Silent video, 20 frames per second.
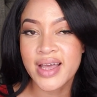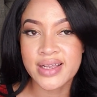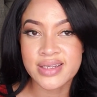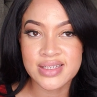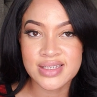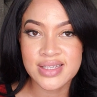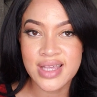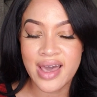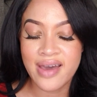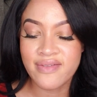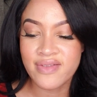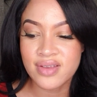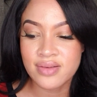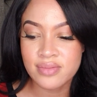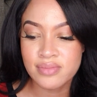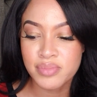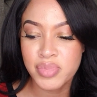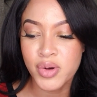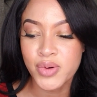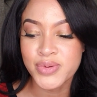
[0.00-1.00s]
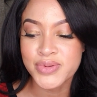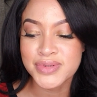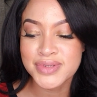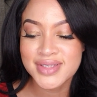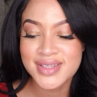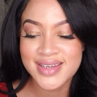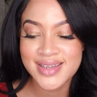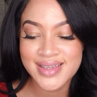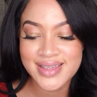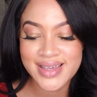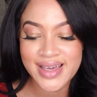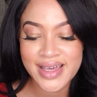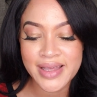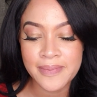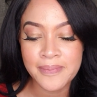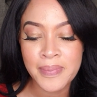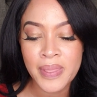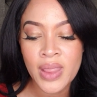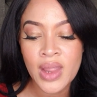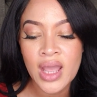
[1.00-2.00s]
I just haven't posted it yet.